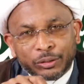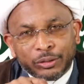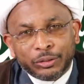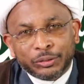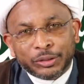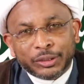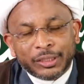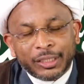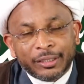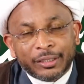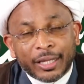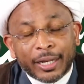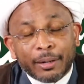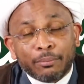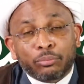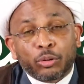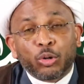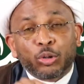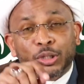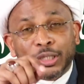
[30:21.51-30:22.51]
you'll see that it
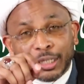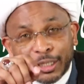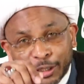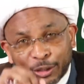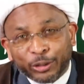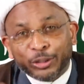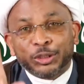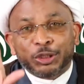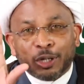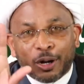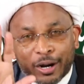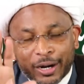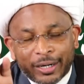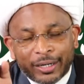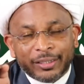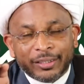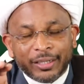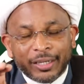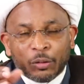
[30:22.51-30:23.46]
broke the leader's heart.